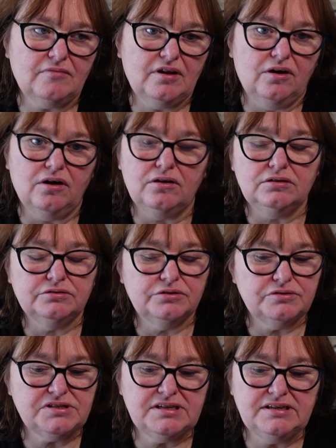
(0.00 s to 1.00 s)
all
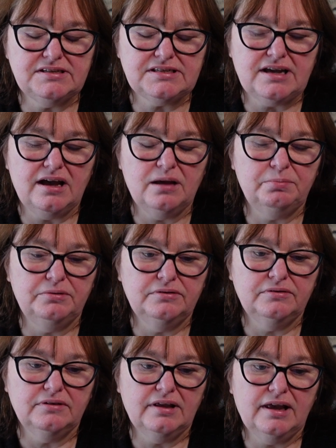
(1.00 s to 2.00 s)
those things
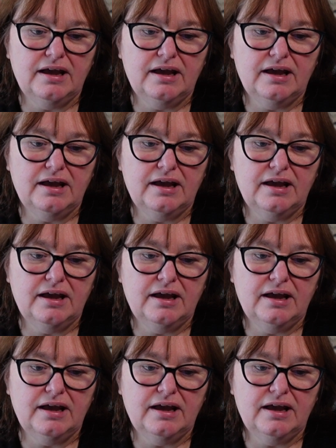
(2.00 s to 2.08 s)
happen,